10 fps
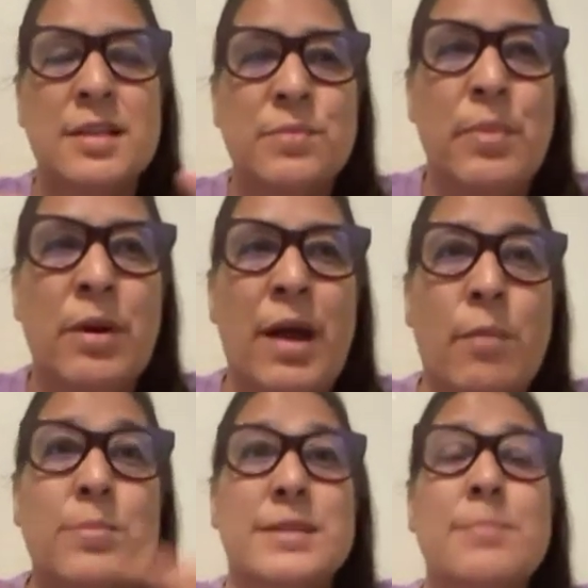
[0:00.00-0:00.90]
This bill
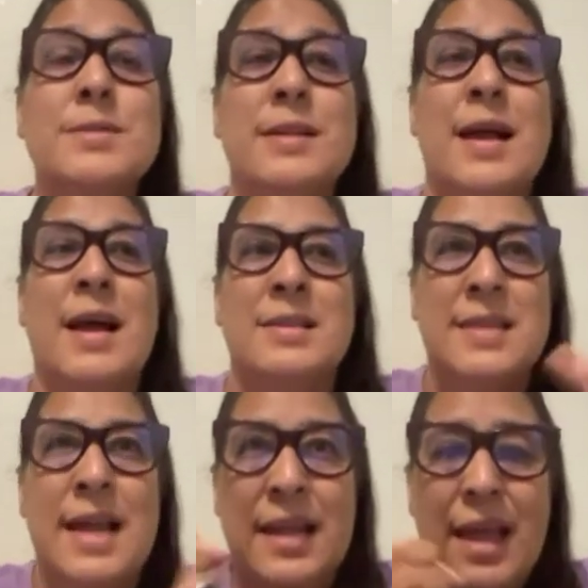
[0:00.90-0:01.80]
helps subsidize
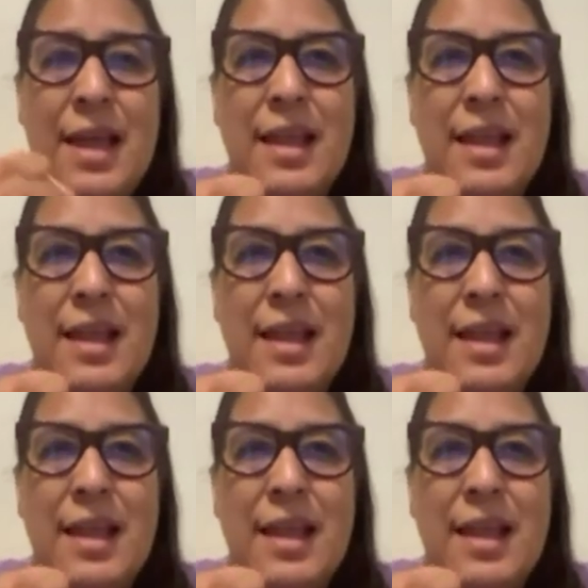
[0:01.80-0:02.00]
like